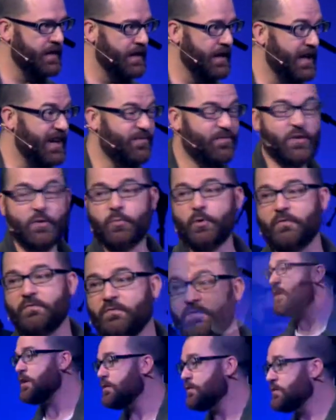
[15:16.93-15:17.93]
And if you
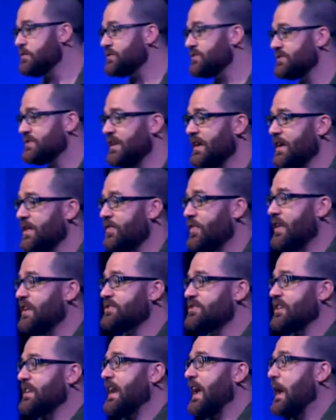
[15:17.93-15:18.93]
refused,
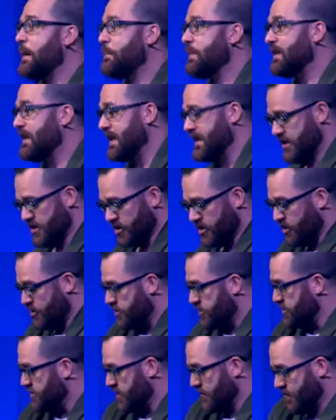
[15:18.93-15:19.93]
things could happen like you could
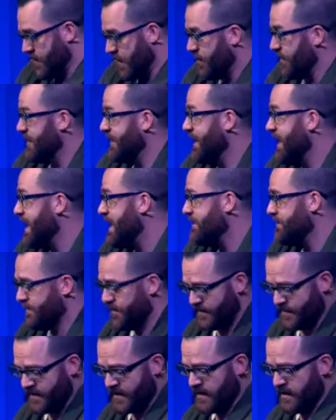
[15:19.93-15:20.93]
lose your very
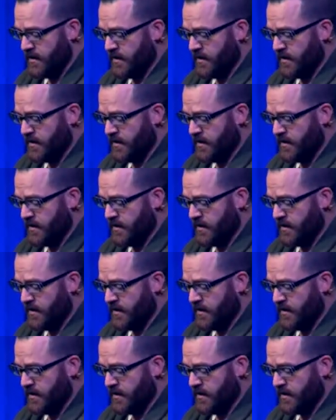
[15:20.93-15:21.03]
life,